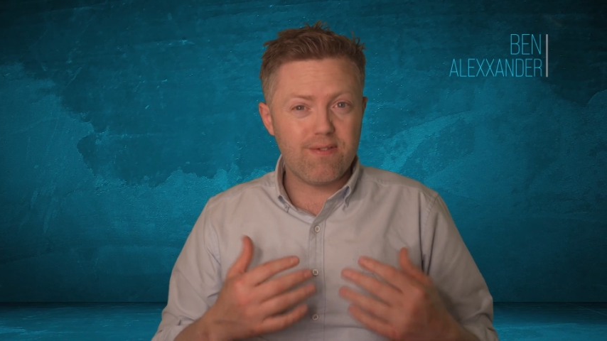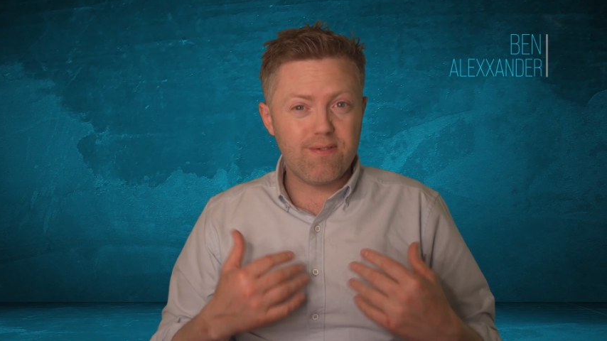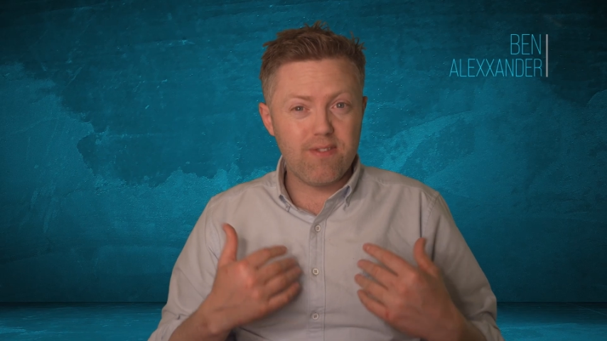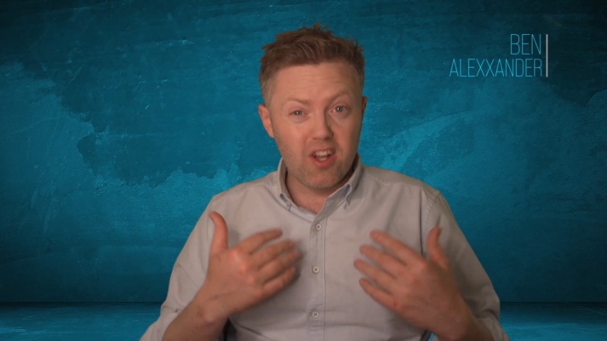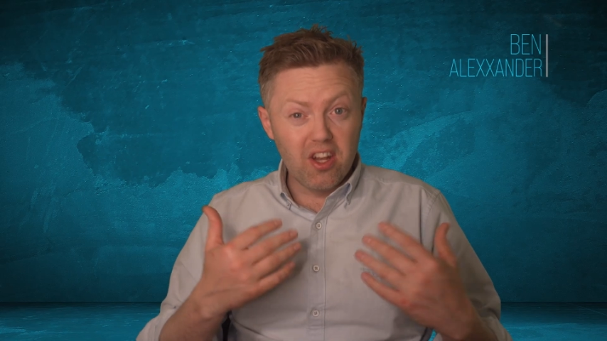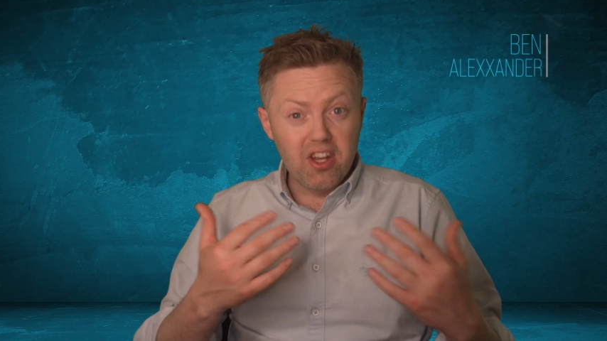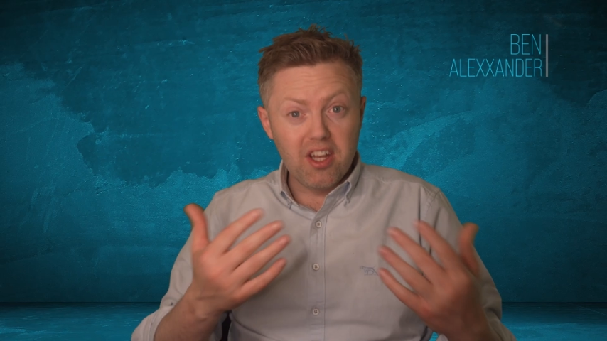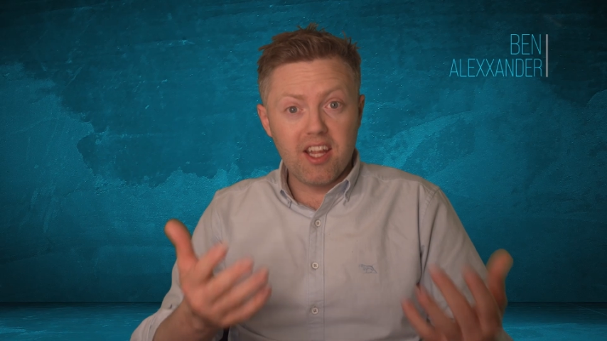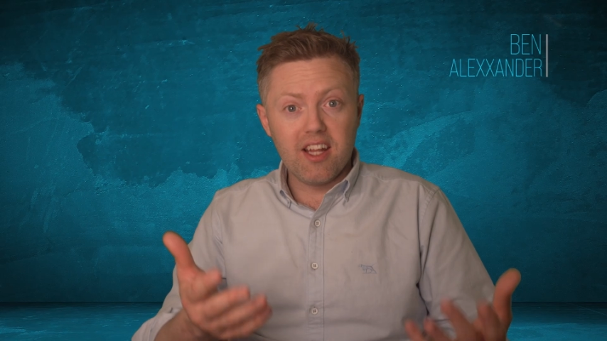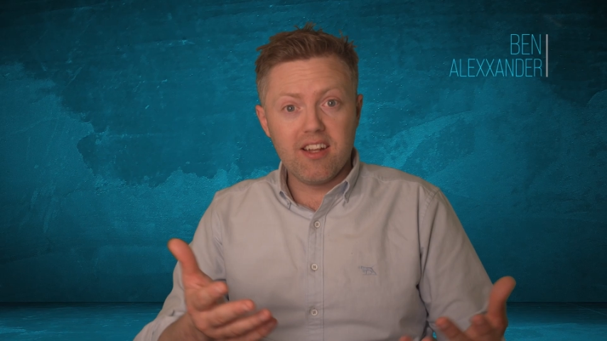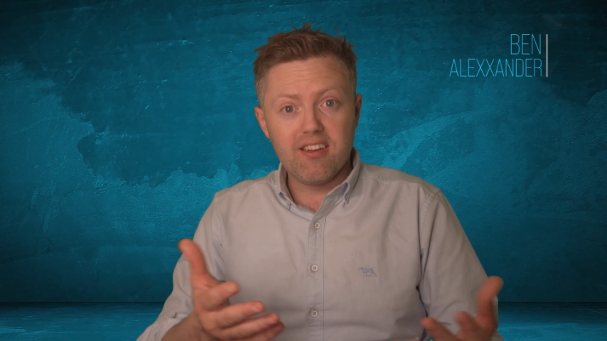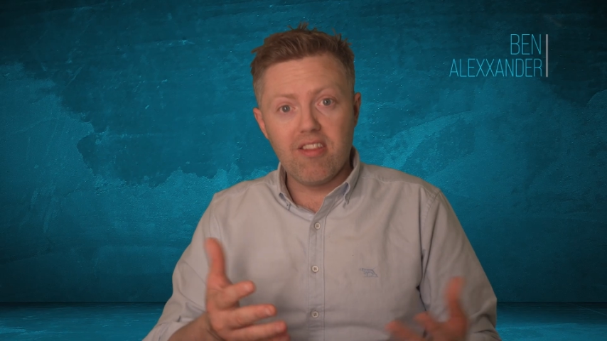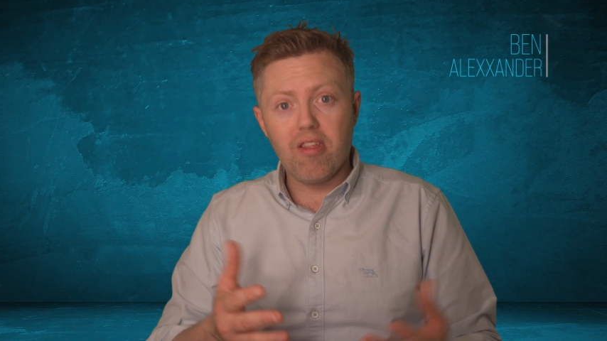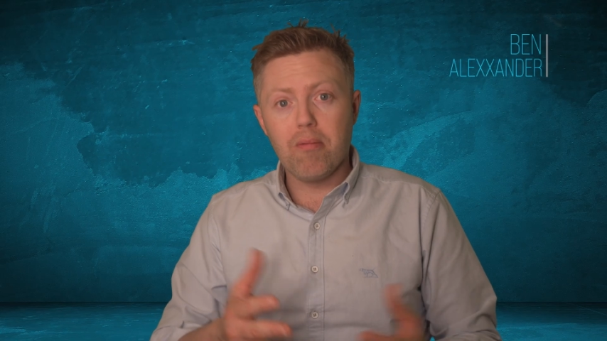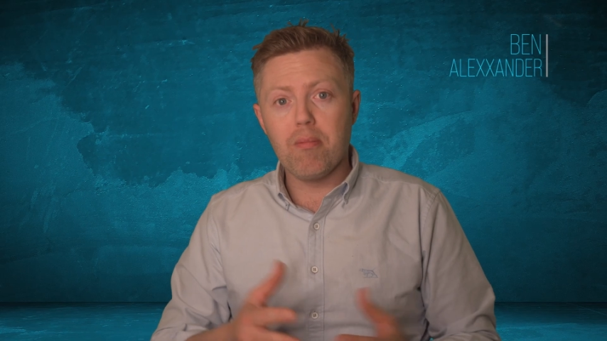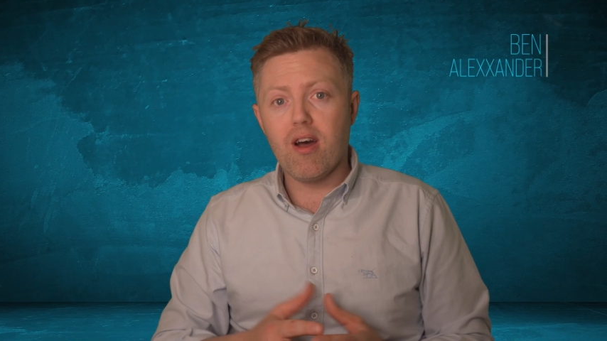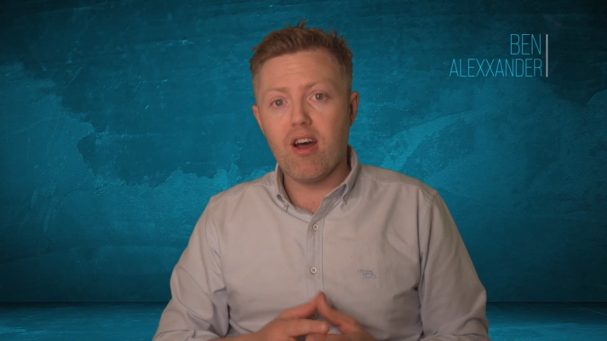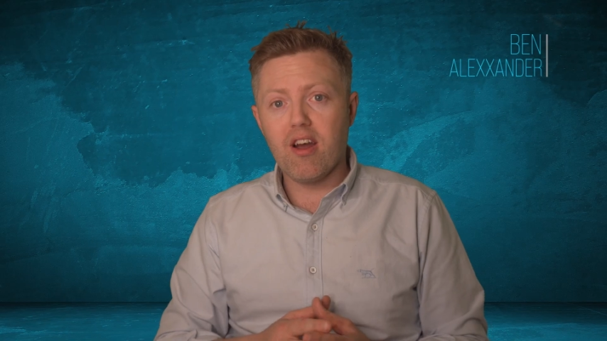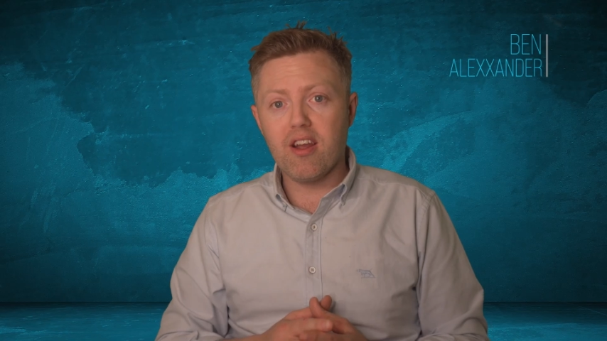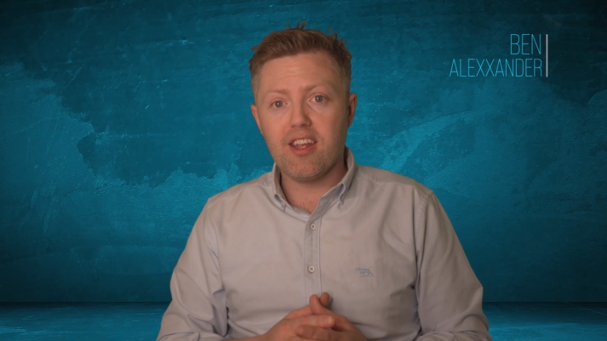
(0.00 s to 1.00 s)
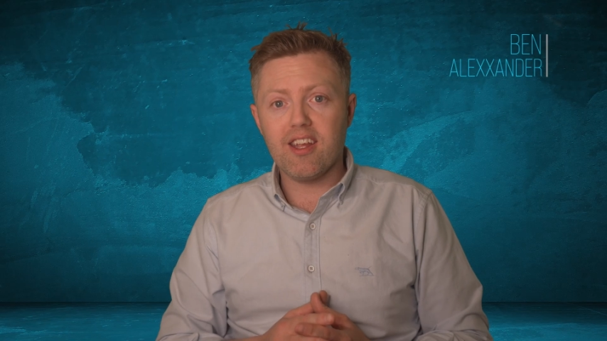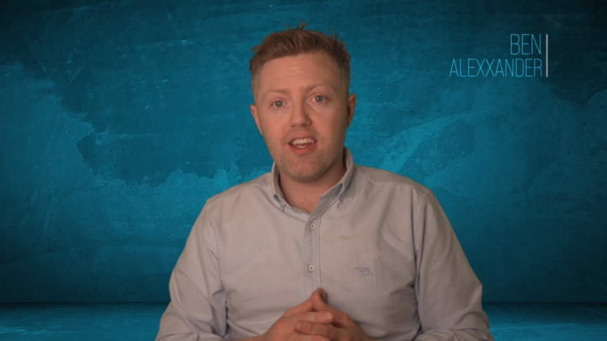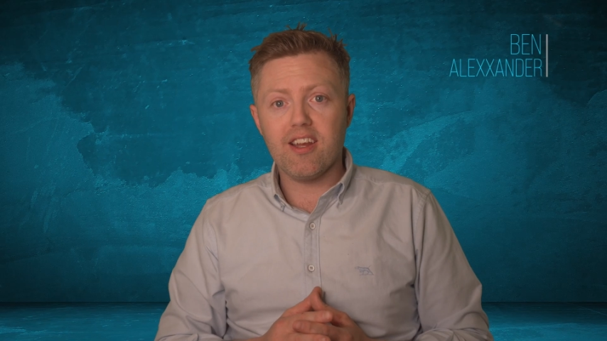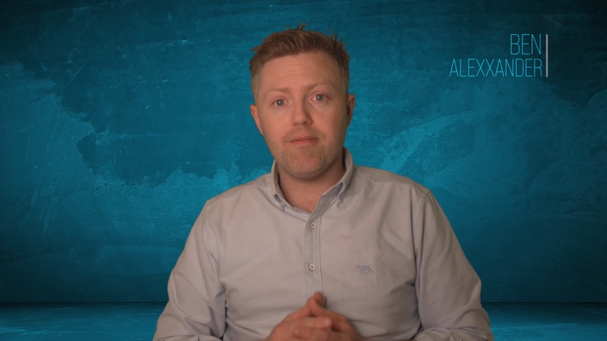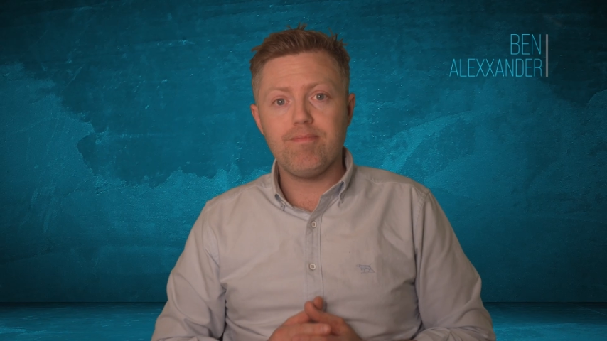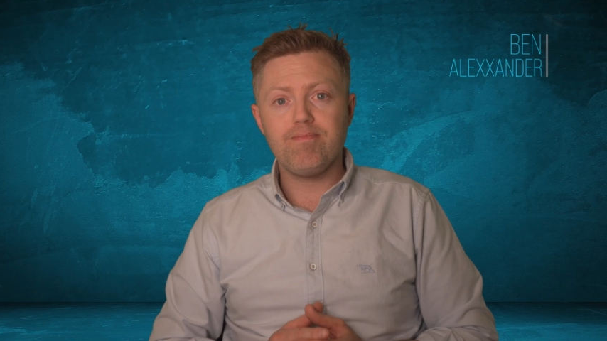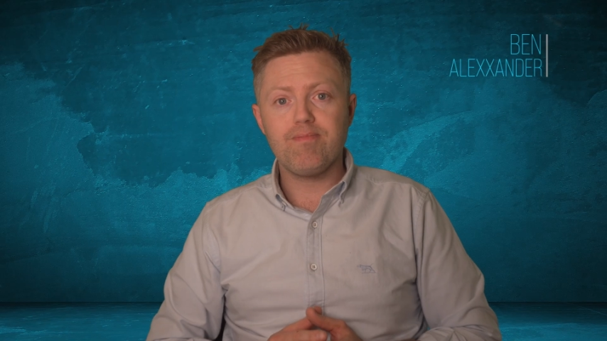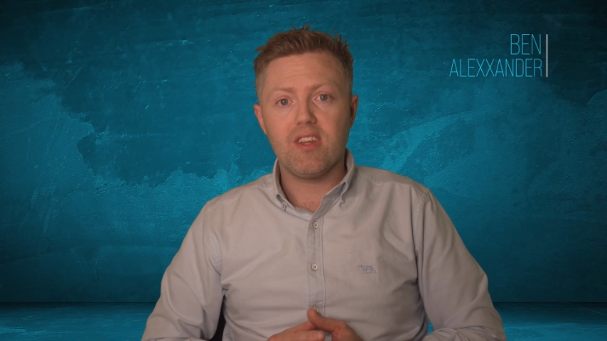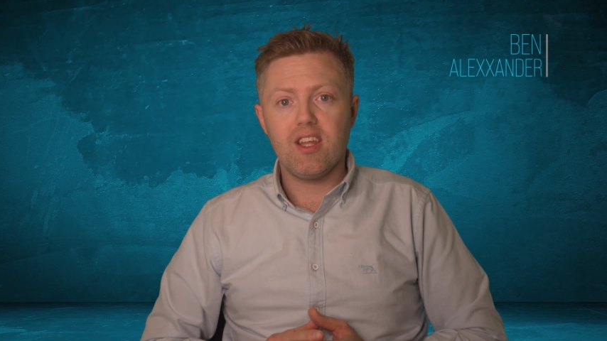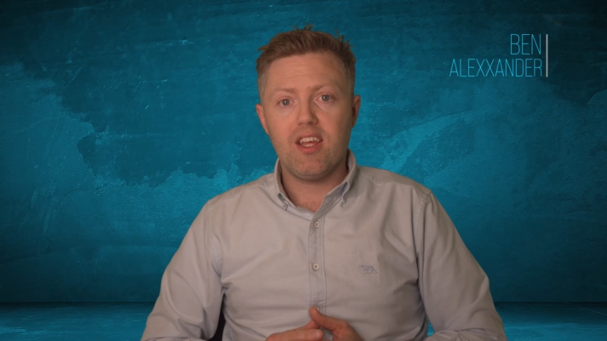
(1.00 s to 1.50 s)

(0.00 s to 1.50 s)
flooding into the market.